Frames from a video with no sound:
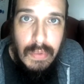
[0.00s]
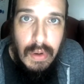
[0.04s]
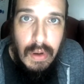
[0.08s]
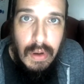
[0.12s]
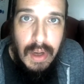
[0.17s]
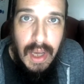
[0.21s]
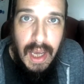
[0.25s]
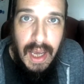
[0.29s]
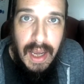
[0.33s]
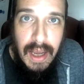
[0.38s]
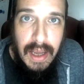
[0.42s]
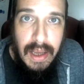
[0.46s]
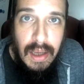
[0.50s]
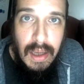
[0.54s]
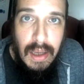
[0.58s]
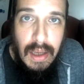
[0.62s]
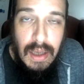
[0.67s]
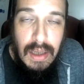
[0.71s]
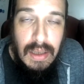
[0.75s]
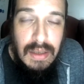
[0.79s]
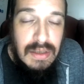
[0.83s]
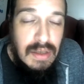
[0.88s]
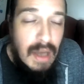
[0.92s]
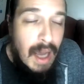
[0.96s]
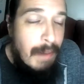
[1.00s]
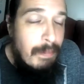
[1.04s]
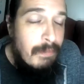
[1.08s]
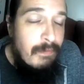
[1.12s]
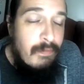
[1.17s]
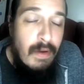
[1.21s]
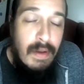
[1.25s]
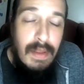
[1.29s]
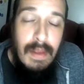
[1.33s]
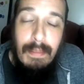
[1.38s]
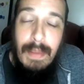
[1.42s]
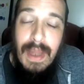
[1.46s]
Okay? So
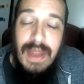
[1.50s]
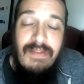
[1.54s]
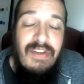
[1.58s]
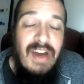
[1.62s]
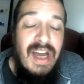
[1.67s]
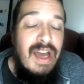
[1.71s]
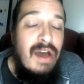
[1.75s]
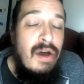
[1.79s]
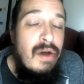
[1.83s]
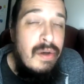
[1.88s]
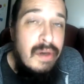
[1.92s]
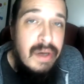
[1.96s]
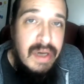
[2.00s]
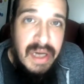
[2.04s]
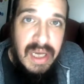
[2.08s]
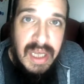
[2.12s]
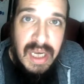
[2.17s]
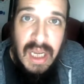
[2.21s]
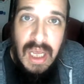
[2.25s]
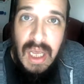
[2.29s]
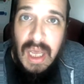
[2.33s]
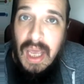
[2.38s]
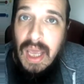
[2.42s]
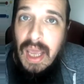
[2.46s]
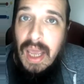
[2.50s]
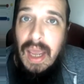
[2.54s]
I'm from the motherfucking hood,